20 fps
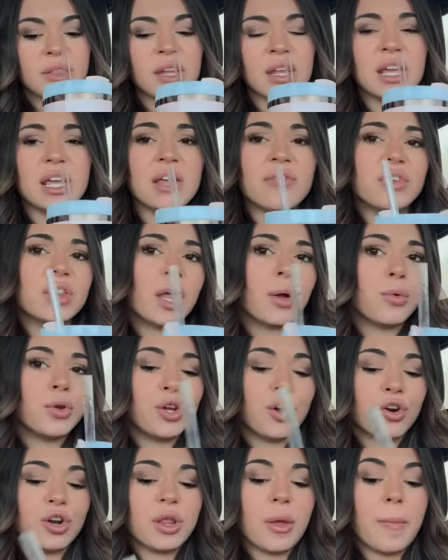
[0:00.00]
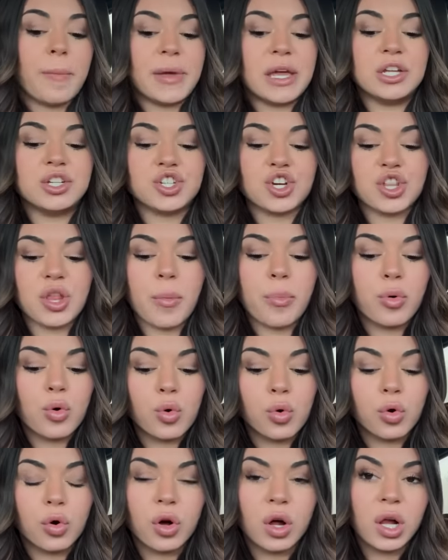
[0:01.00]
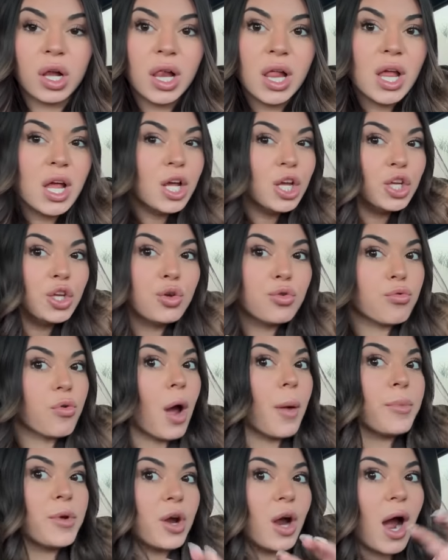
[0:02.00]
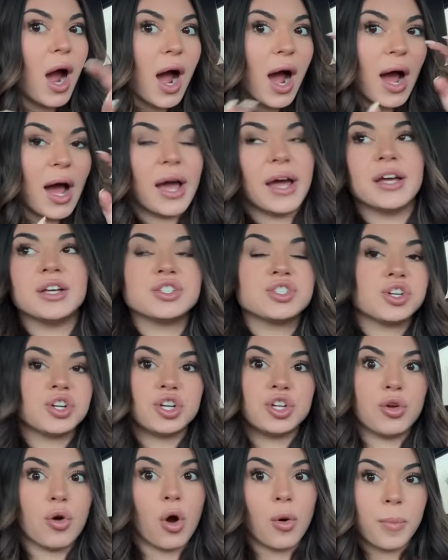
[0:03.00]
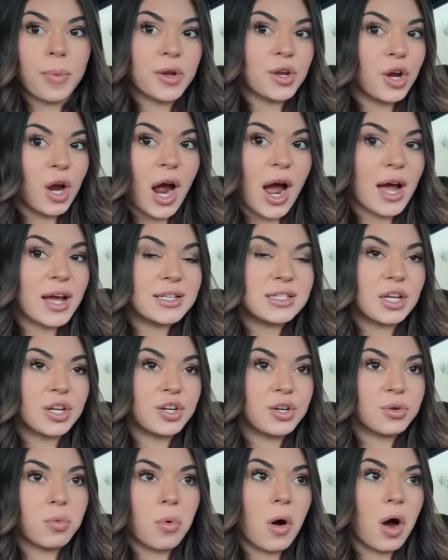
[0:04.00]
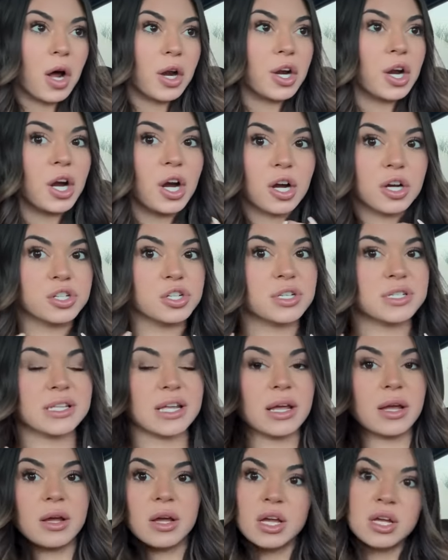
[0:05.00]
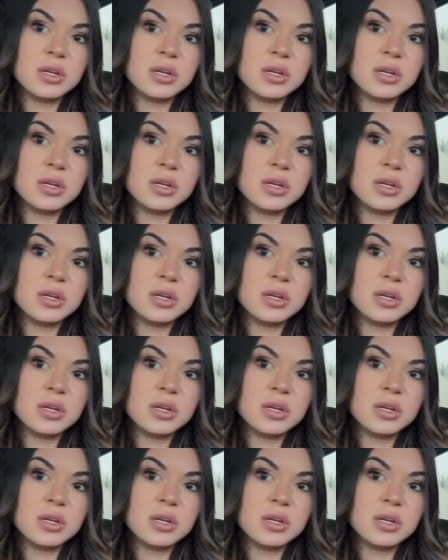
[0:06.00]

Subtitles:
Even like when you go to the beach or the pool, you rub your eyes or you open your eyes underwater, or just like,